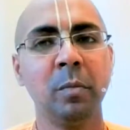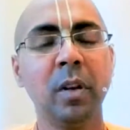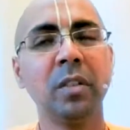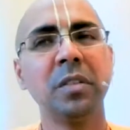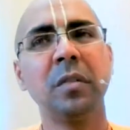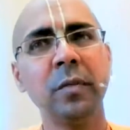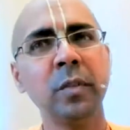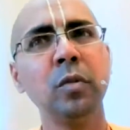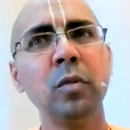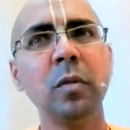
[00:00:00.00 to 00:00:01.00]
Because of
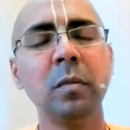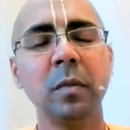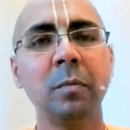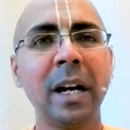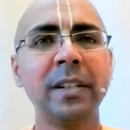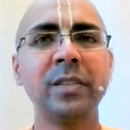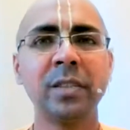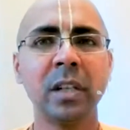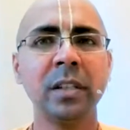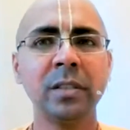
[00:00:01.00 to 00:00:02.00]
you, my
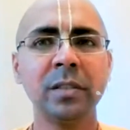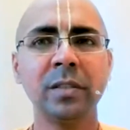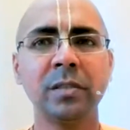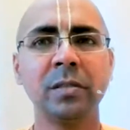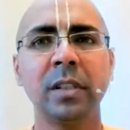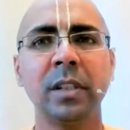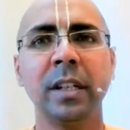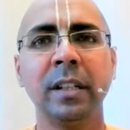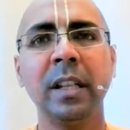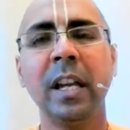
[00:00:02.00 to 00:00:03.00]
sons,
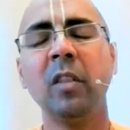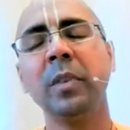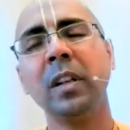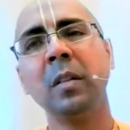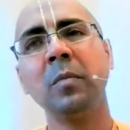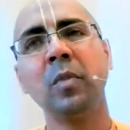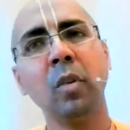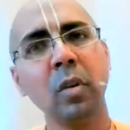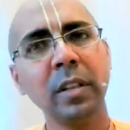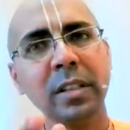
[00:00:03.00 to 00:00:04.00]
they have become
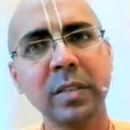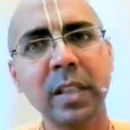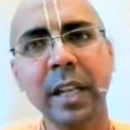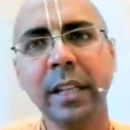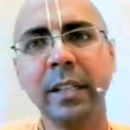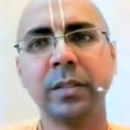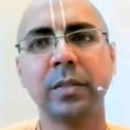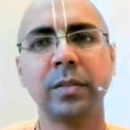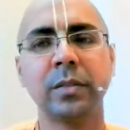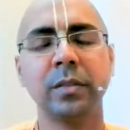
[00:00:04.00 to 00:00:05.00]
glorious
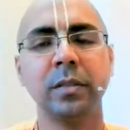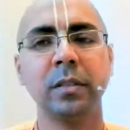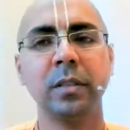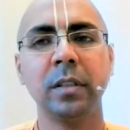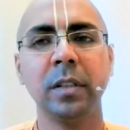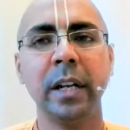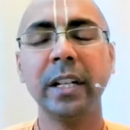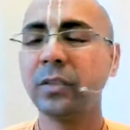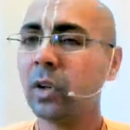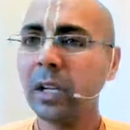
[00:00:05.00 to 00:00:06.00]
kings.
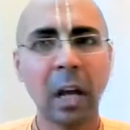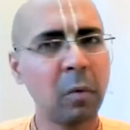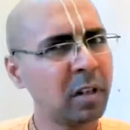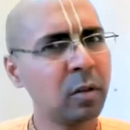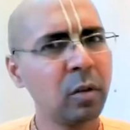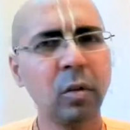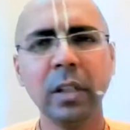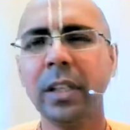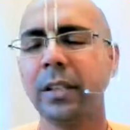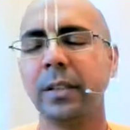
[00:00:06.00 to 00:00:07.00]
It is not our
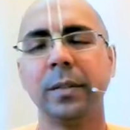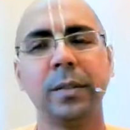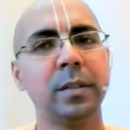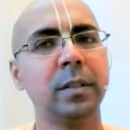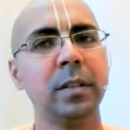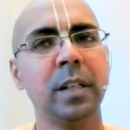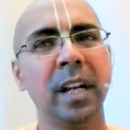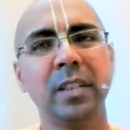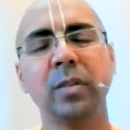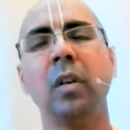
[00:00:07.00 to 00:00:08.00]
glory.
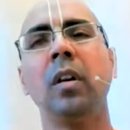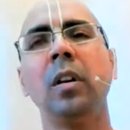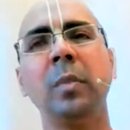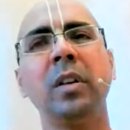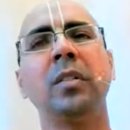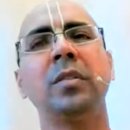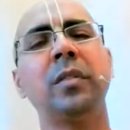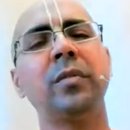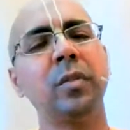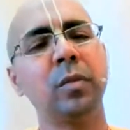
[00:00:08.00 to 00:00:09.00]
It is all because
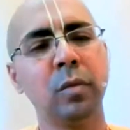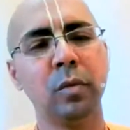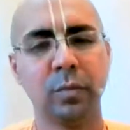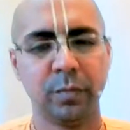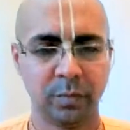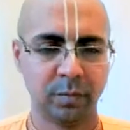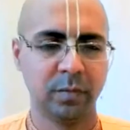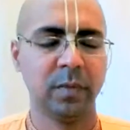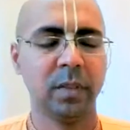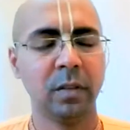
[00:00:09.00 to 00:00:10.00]
of you."
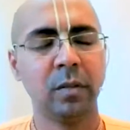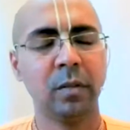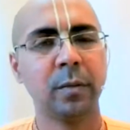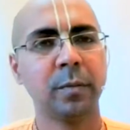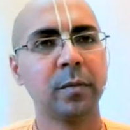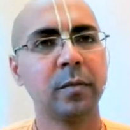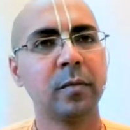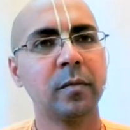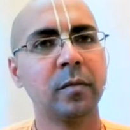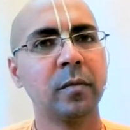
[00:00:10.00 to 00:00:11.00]
You know,
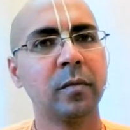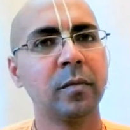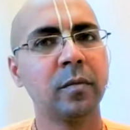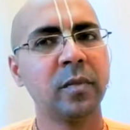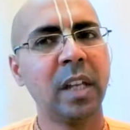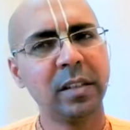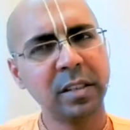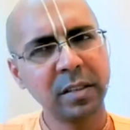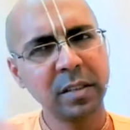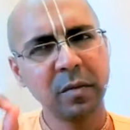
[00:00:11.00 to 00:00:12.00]

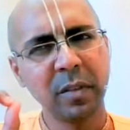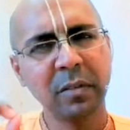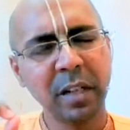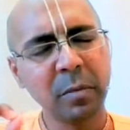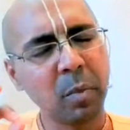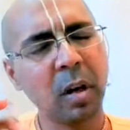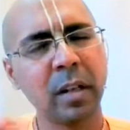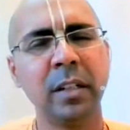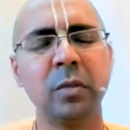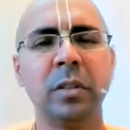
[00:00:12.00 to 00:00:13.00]
this is very, very
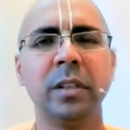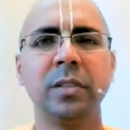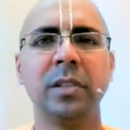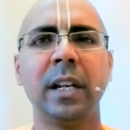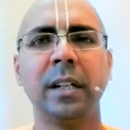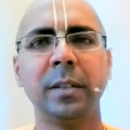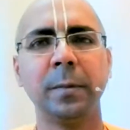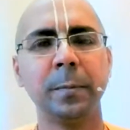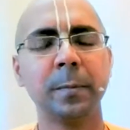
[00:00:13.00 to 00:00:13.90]
important to understand,